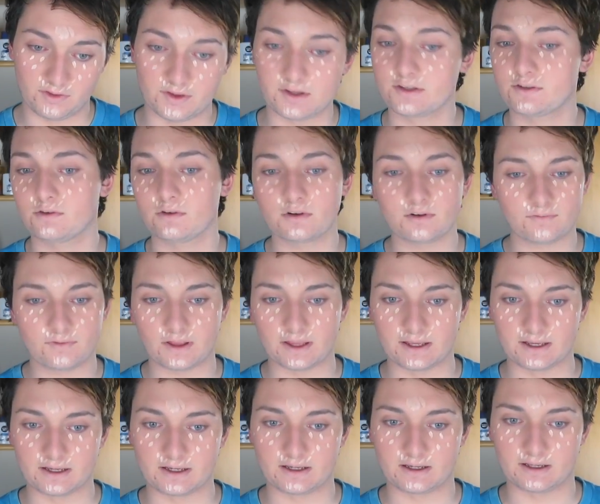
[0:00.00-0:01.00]
This sort of
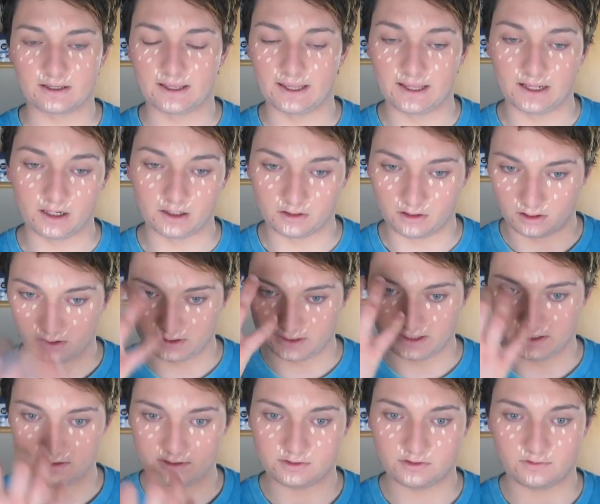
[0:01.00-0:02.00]
like
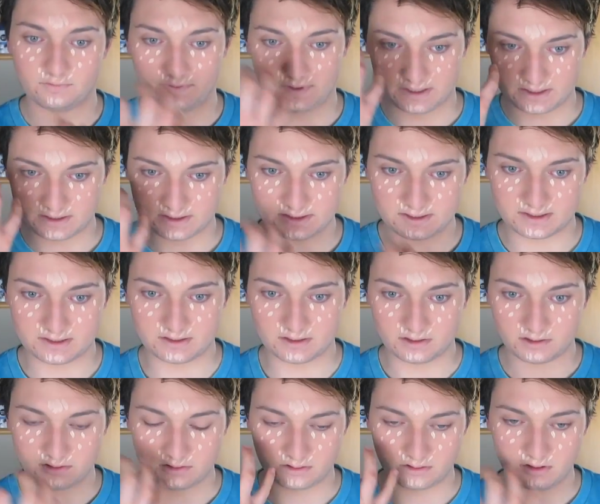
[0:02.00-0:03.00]
elongates your face.
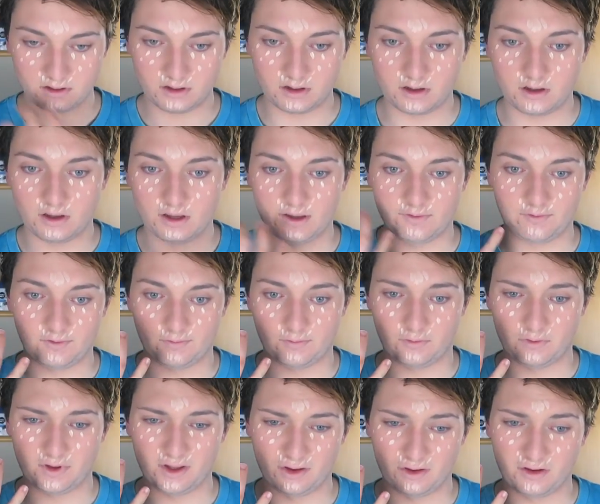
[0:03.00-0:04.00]
If you have a
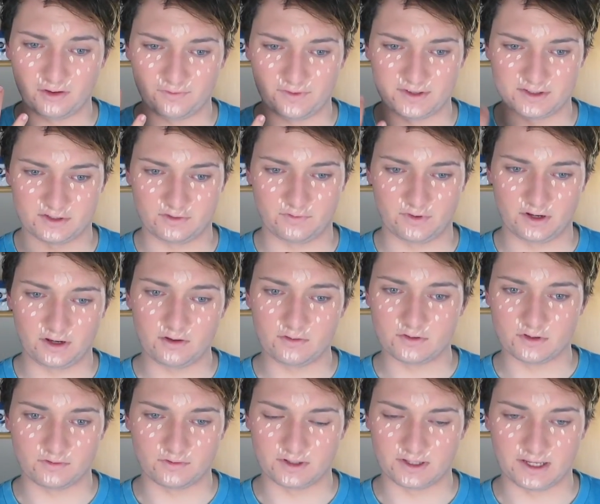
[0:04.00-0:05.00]
really long face already,
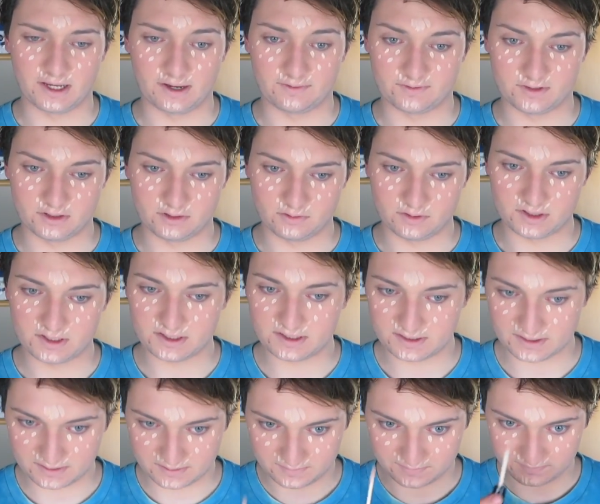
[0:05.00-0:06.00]
you don't really have to do
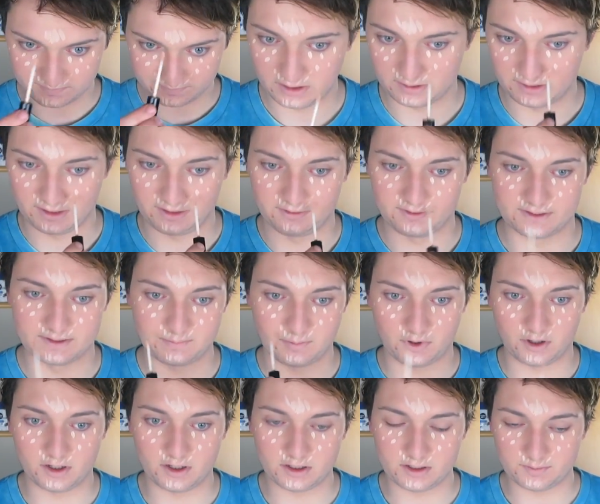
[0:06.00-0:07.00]
this, like this
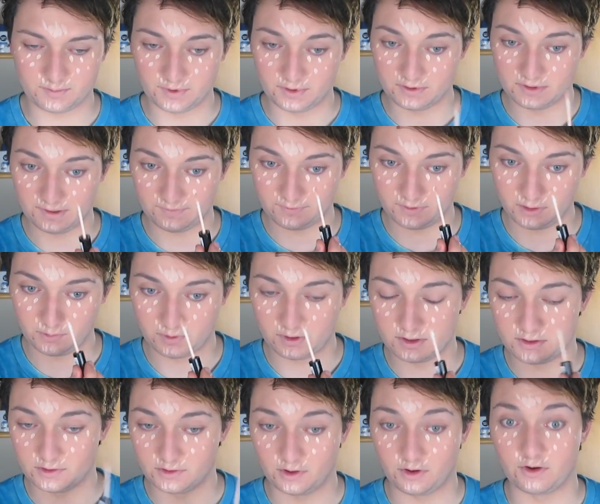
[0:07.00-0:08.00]
part, but you definitely
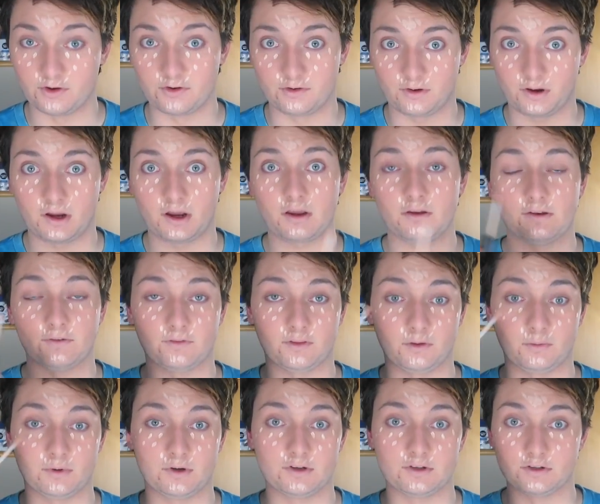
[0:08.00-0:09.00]
want to do your under eye, you
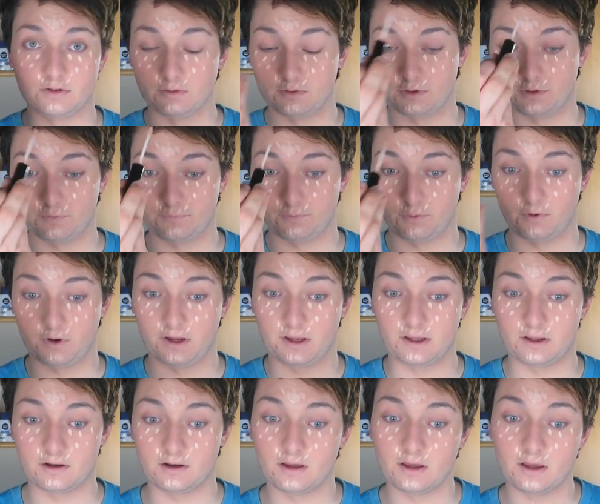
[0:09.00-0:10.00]
definitely want to do your
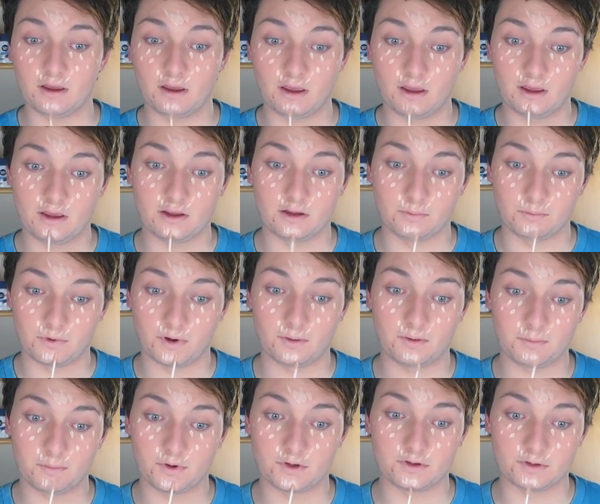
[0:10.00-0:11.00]
forehead, you
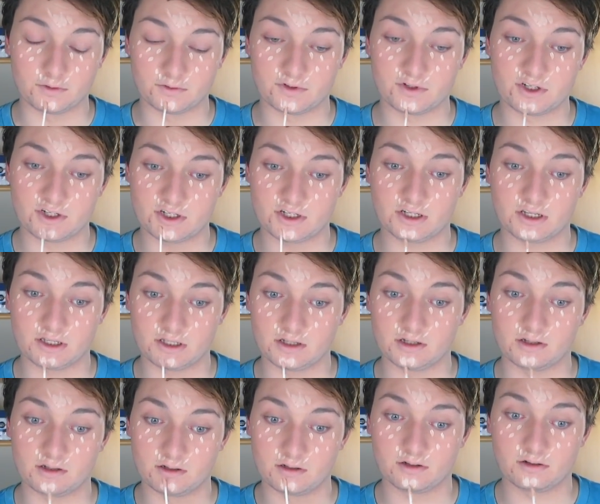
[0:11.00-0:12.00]
probably want to do your
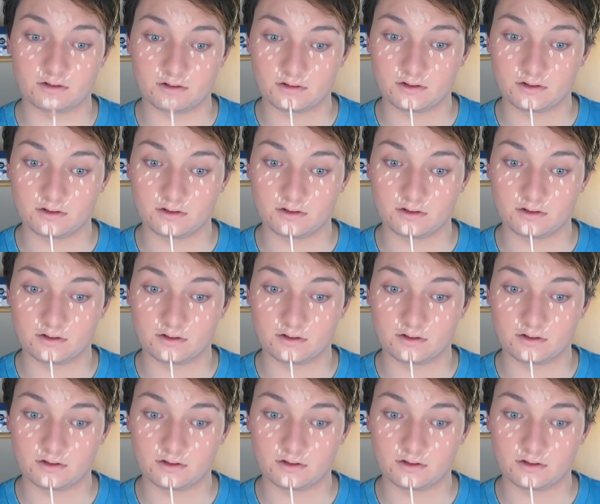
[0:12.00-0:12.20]
chin,